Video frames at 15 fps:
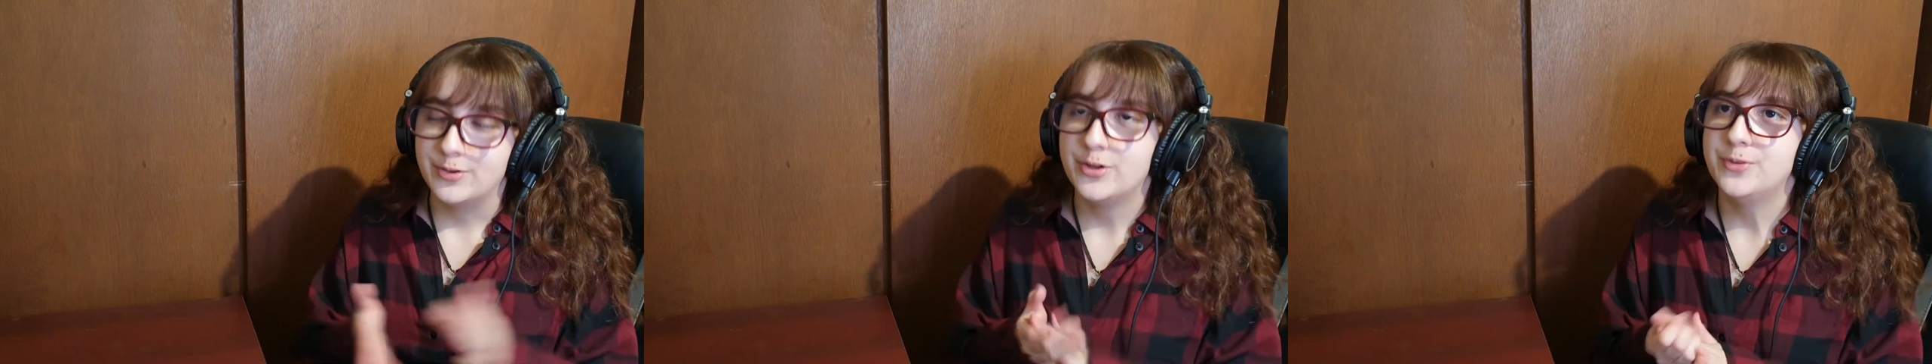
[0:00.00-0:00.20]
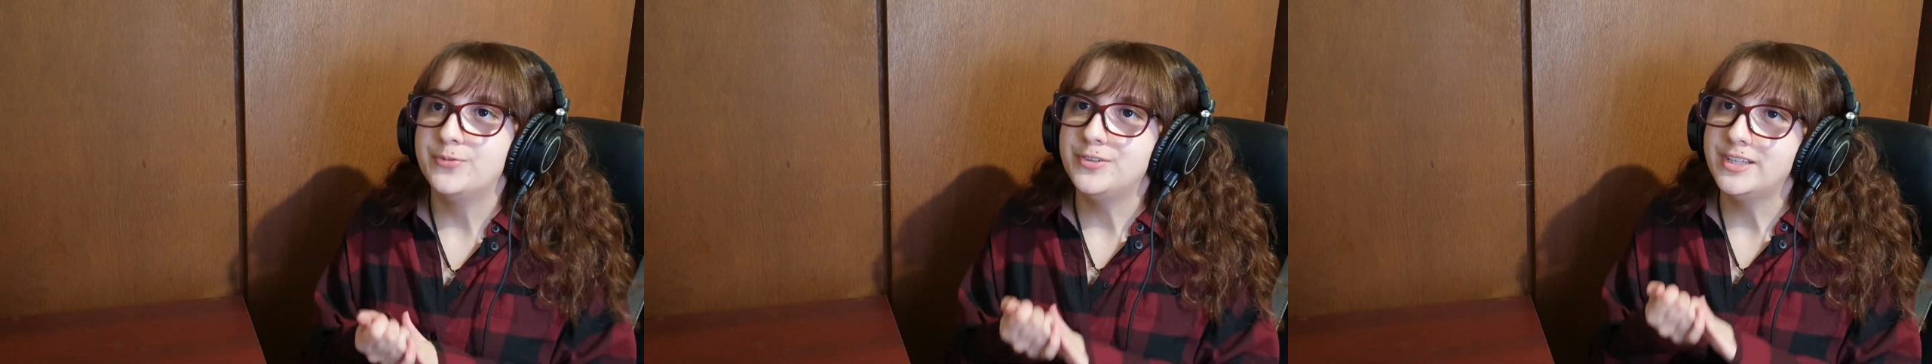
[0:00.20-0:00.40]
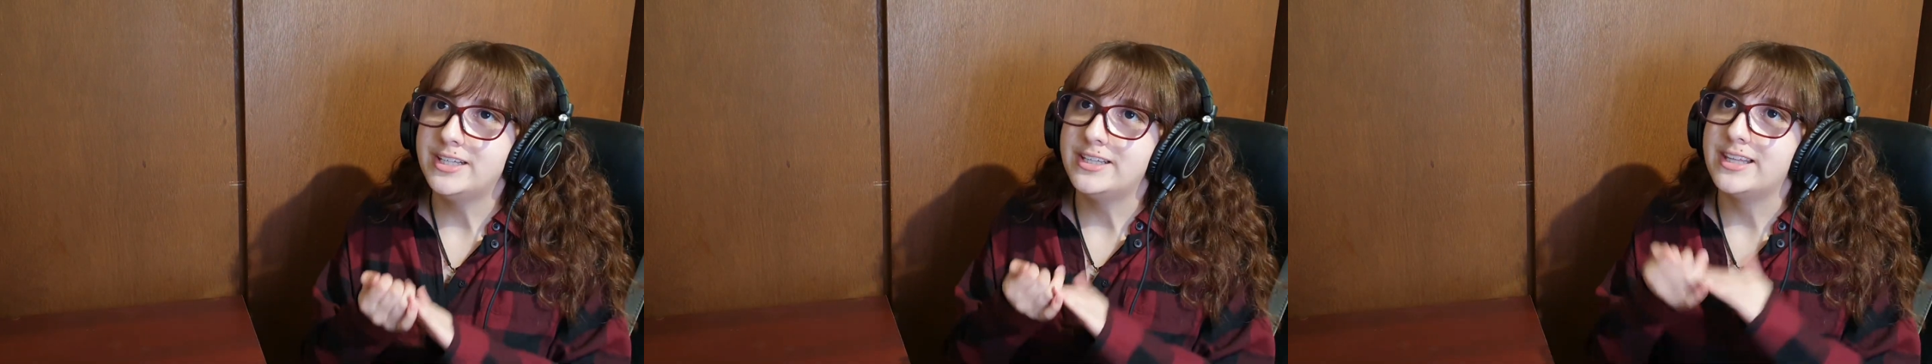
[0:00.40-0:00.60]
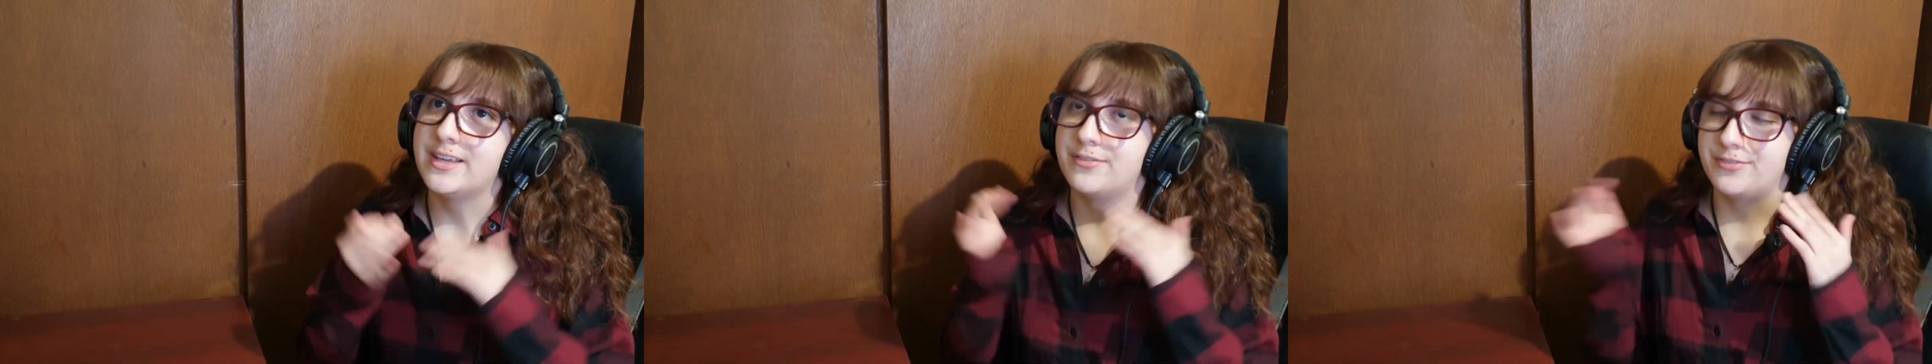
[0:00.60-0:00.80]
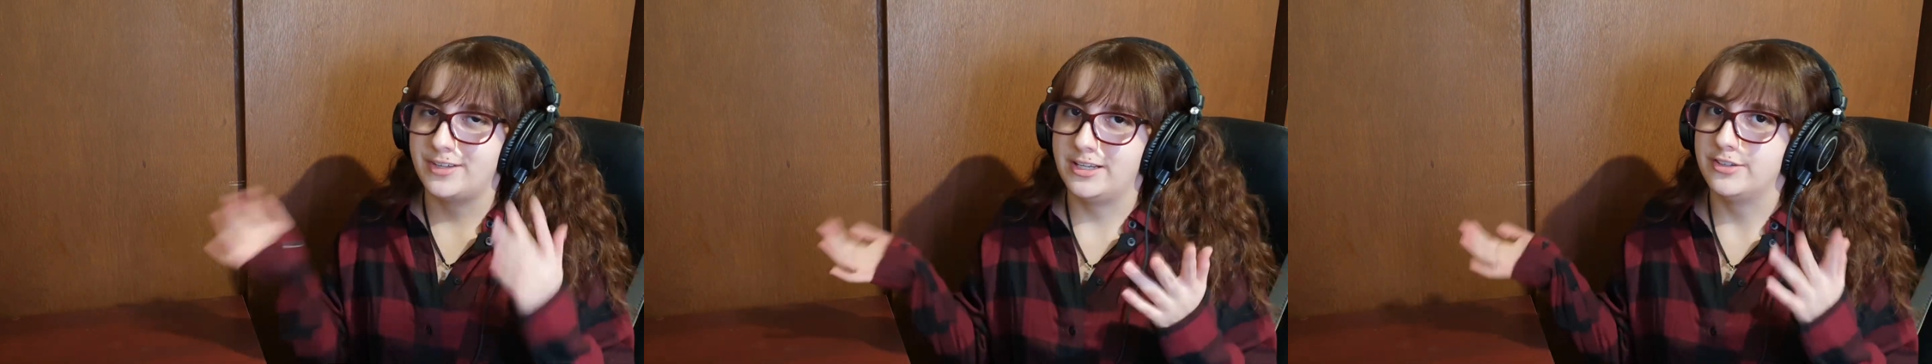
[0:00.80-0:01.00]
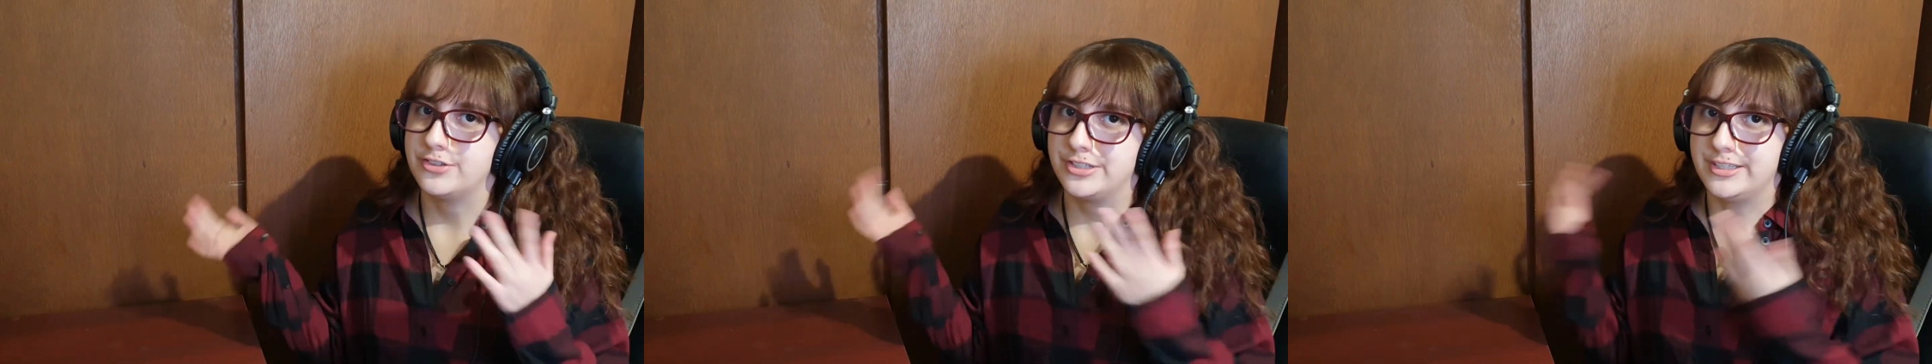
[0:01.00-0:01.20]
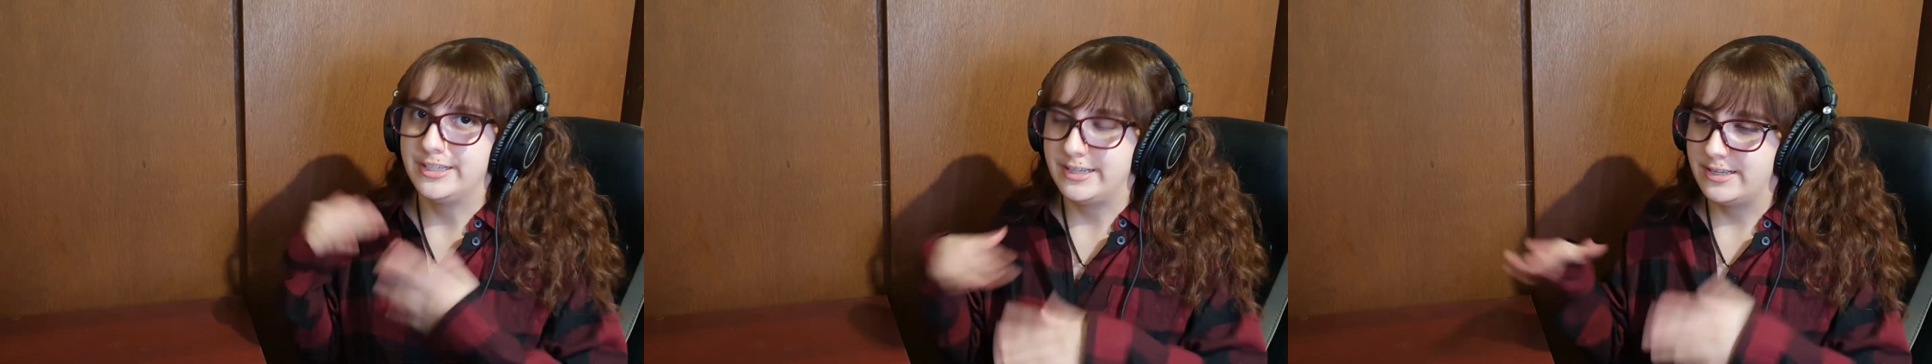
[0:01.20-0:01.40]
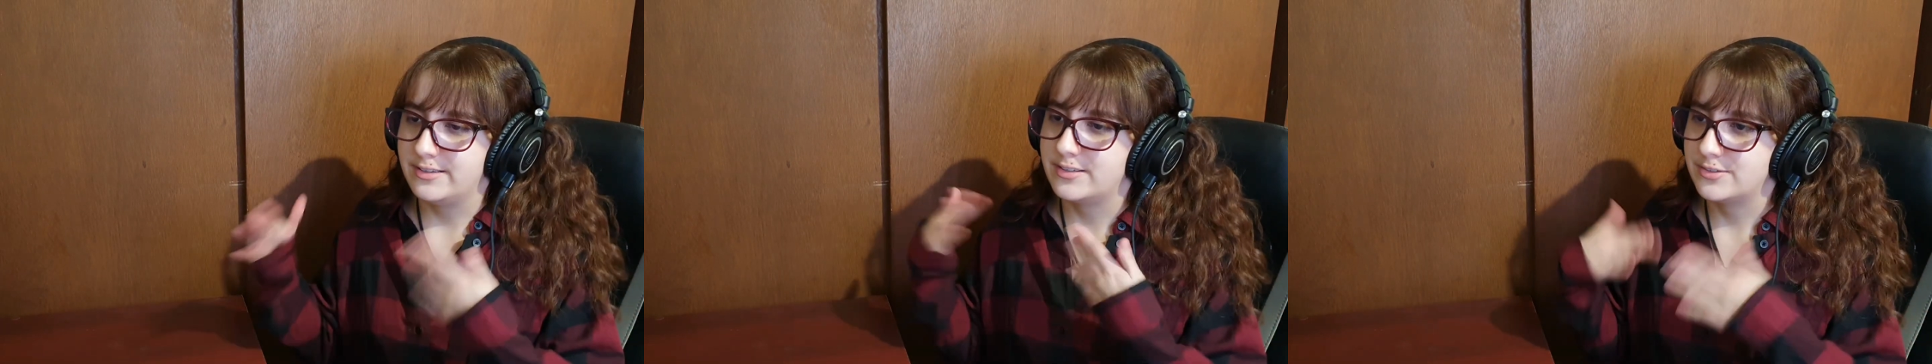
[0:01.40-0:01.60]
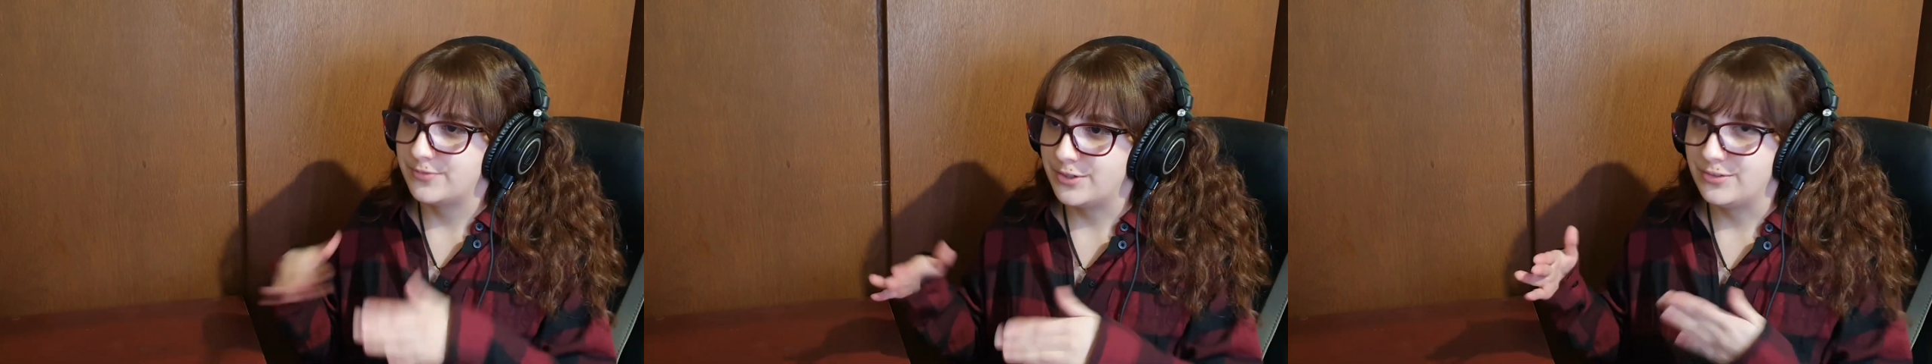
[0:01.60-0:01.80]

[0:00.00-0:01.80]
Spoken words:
Hopefully they finish in the next